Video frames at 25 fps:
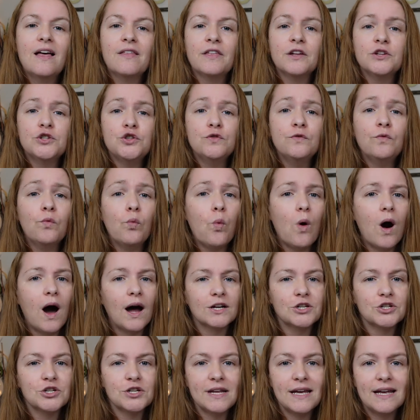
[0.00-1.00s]
that you've
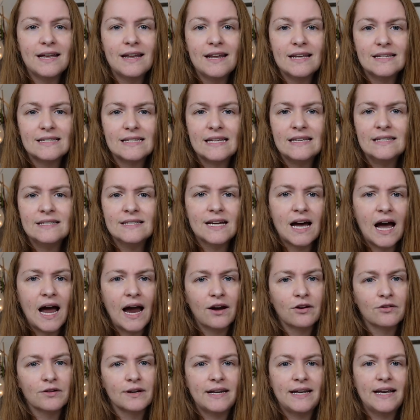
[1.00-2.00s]
watched it in its
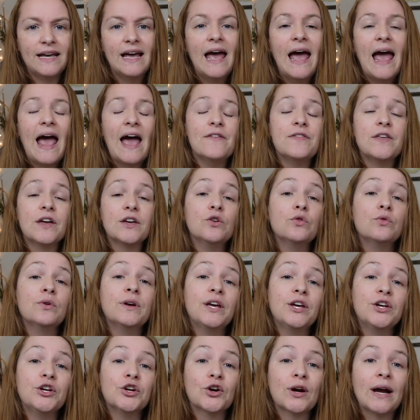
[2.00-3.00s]
entirety, and that you'll
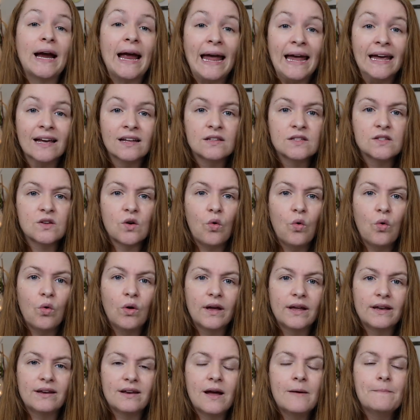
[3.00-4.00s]
get your hands
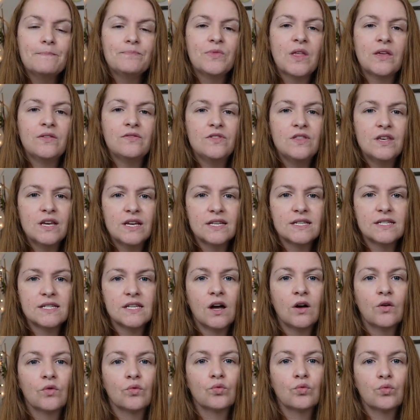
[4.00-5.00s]
on
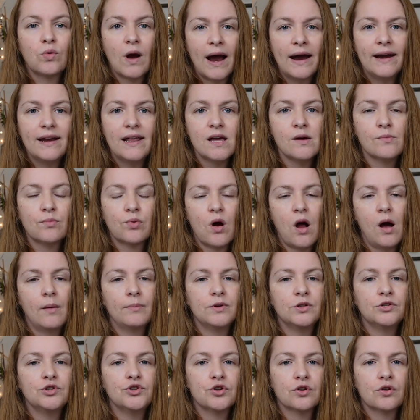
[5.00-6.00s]
this writing
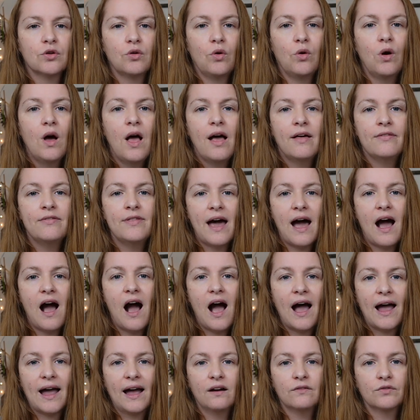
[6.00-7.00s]
prompt journal that
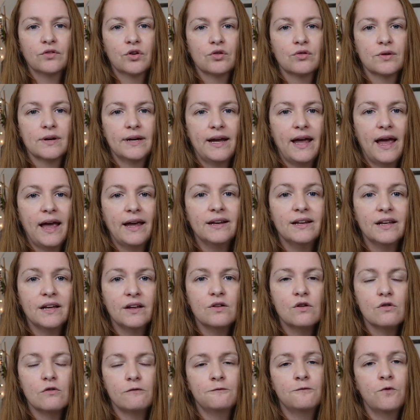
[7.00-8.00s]
I have
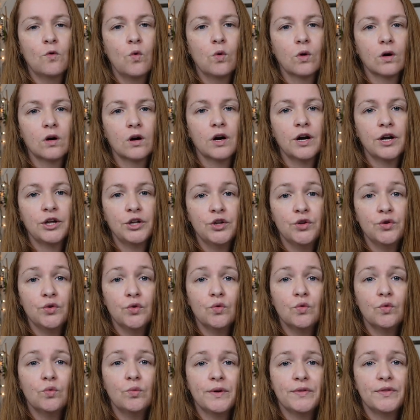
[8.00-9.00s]
created for
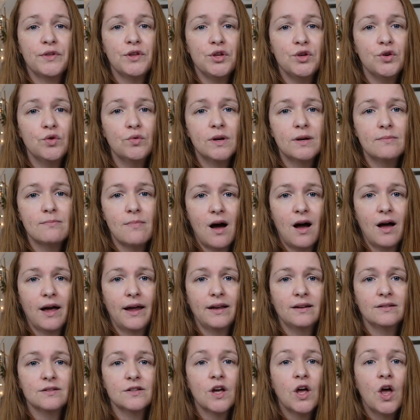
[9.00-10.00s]
you, with you in
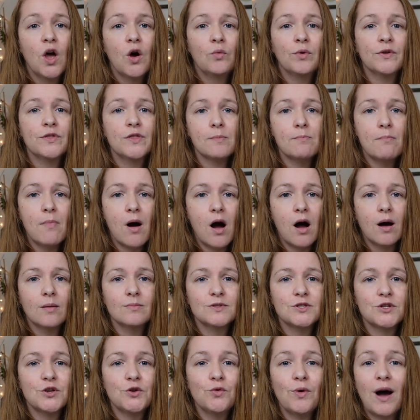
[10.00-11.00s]
mind, with the
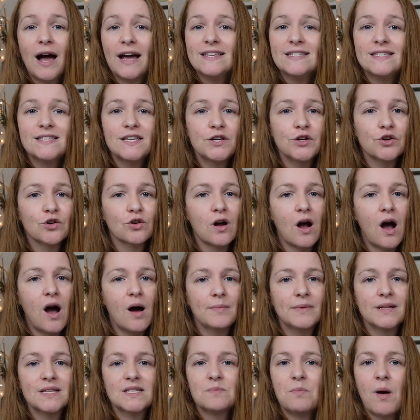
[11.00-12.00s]
moms who I see your
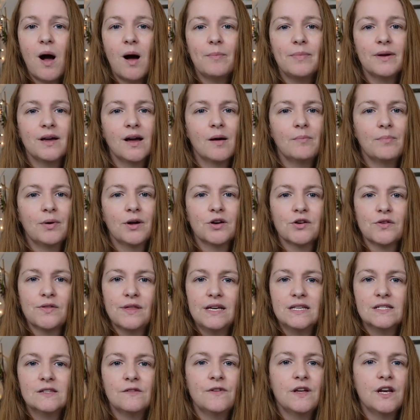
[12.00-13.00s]
comments popping up under
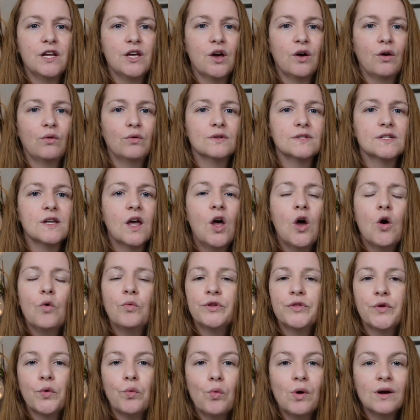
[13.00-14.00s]
these videos,
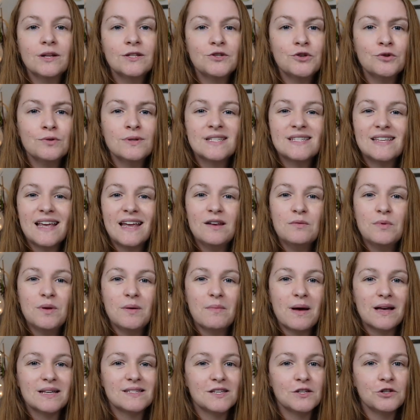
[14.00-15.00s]
with the ones who send me
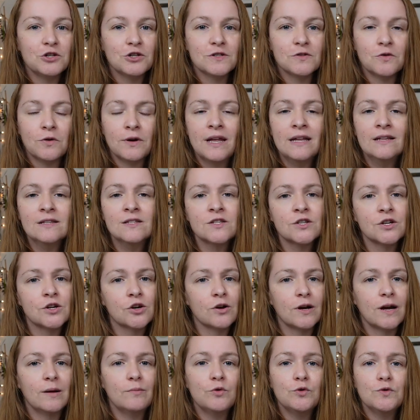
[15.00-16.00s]
messages on
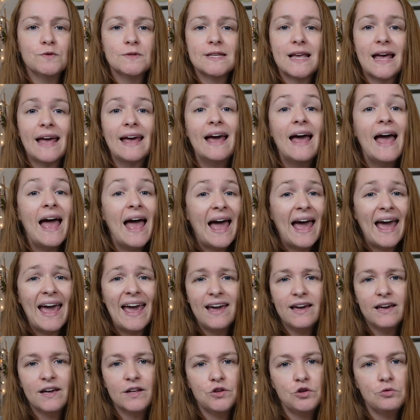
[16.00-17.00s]
Instagram who say,
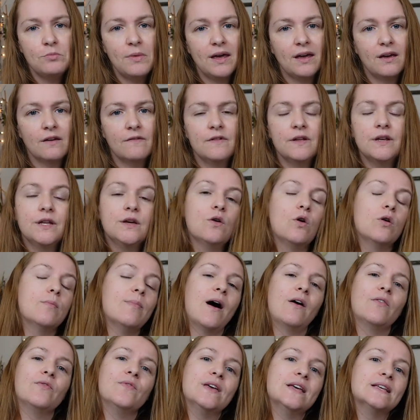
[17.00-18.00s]
hey, can you make a video
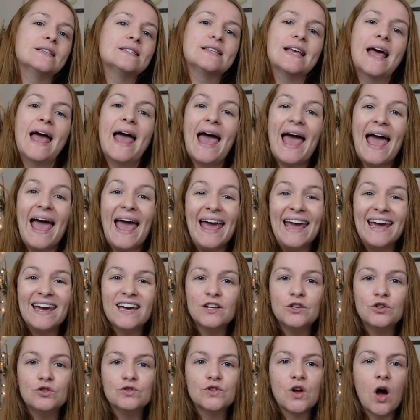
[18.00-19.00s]
about this? Hey,
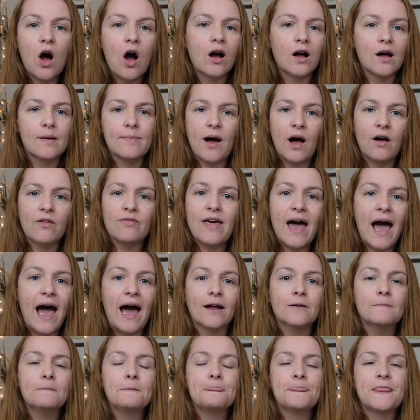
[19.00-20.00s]
can you talk about
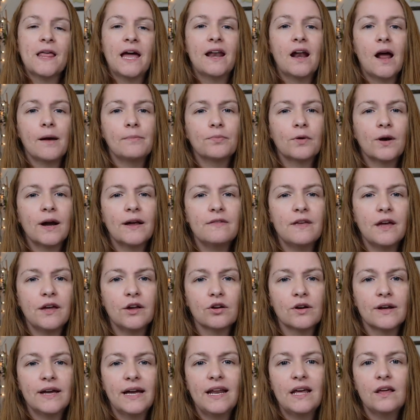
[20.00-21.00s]
that? And I pray that
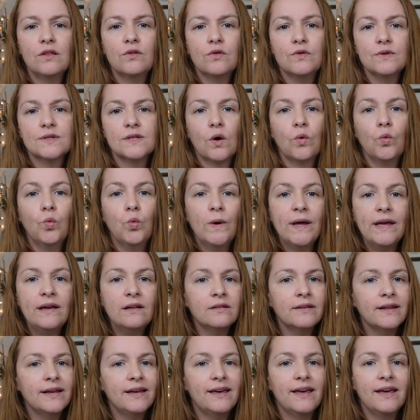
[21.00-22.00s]
you're getting those
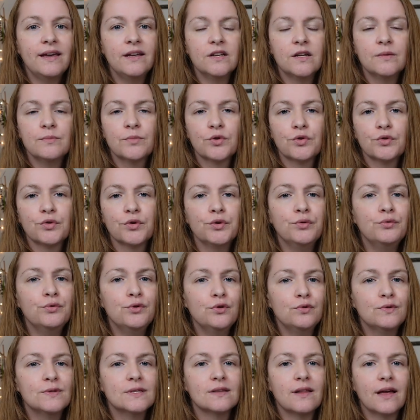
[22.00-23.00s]
weekly Kingdom Crew
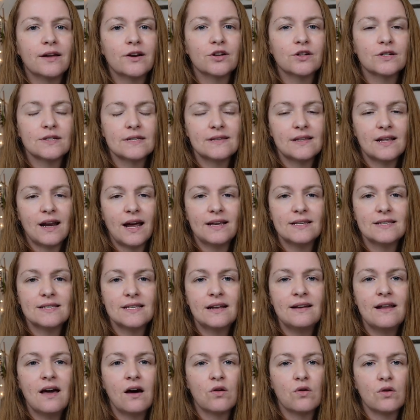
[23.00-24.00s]
newsletters that I
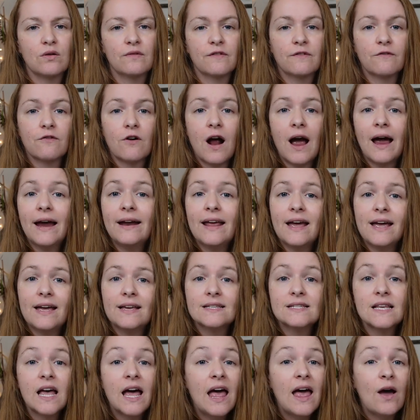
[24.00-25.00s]
send out on
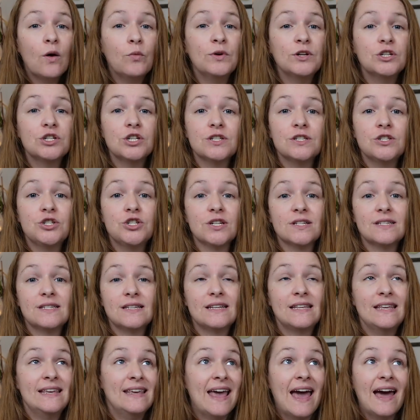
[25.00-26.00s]
Fridays, which is
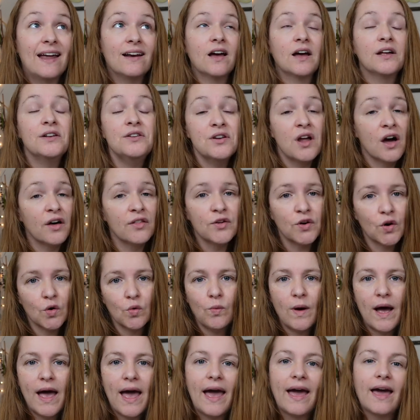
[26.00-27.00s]
just yet another
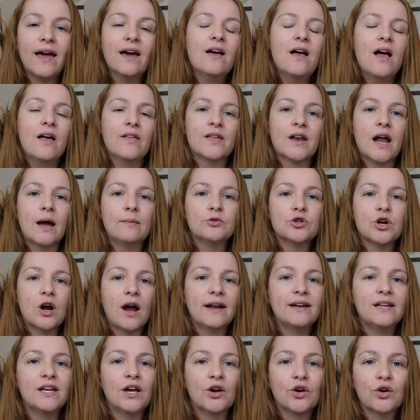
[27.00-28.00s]
way that I'm
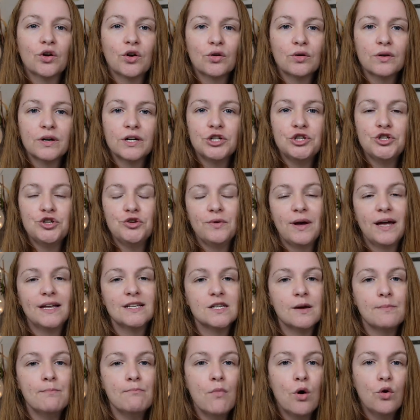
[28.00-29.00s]
trying to encourage you and
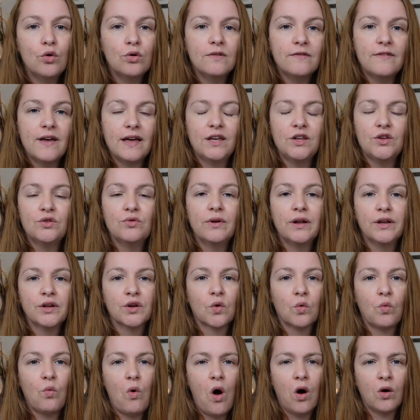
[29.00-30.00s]
to motivate you in
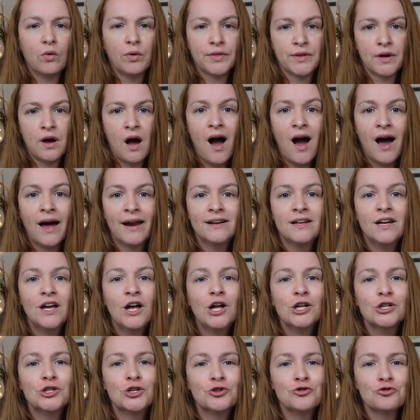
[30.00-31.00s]
your walk with God,
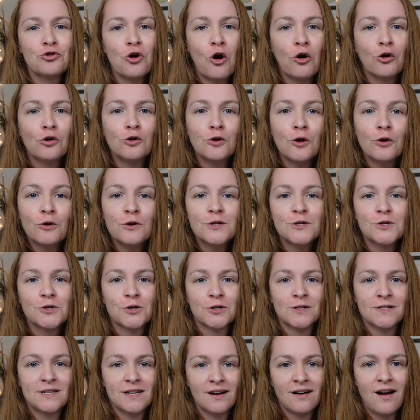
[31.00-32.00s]
to draw
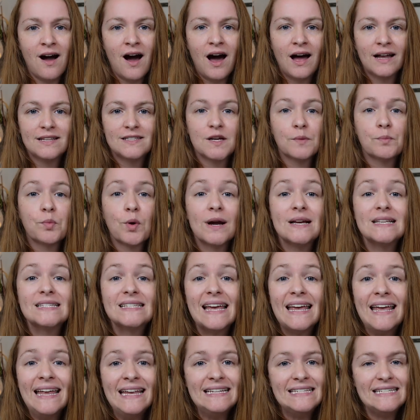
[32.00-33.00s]
closer to God, to
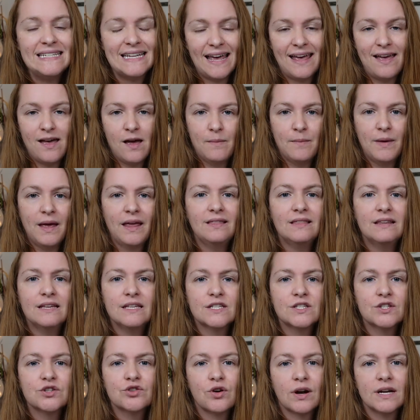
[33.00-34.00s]
press into Him in
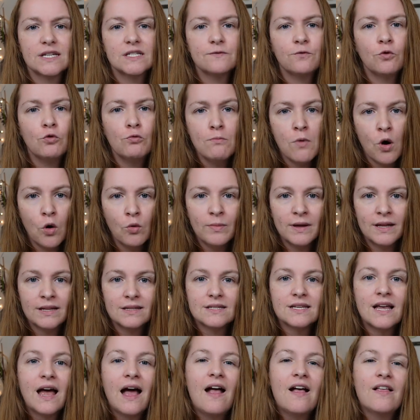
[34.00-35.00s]
these stressful
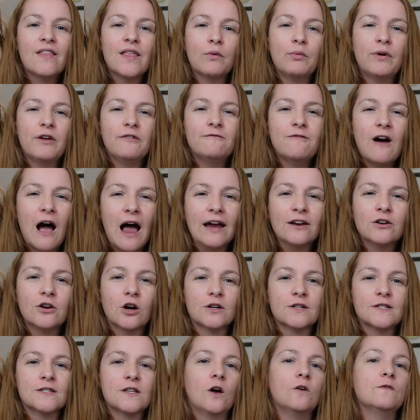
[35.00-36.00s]
moments that we find
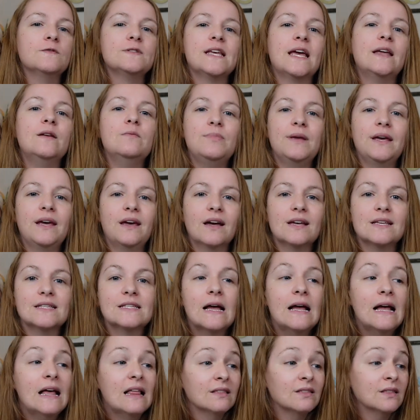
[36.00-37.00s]
ourselves in.
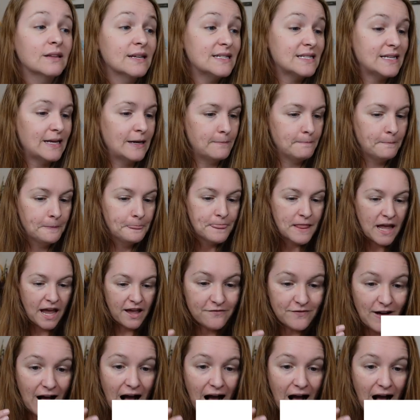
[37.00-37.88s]
Because listen, if